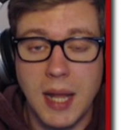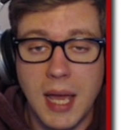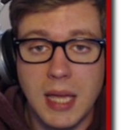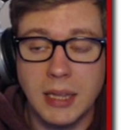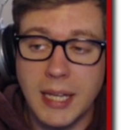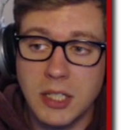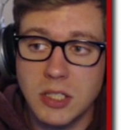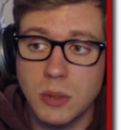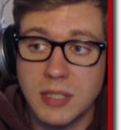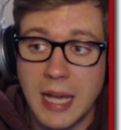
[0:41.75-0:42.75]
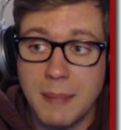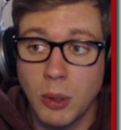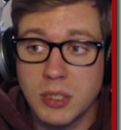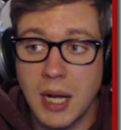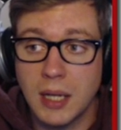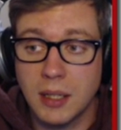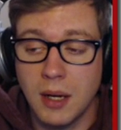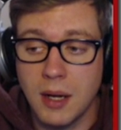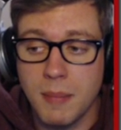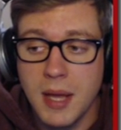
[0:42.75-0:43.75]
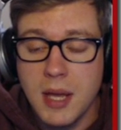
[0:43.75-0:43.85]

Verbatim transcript: a link to PsyPokes.com.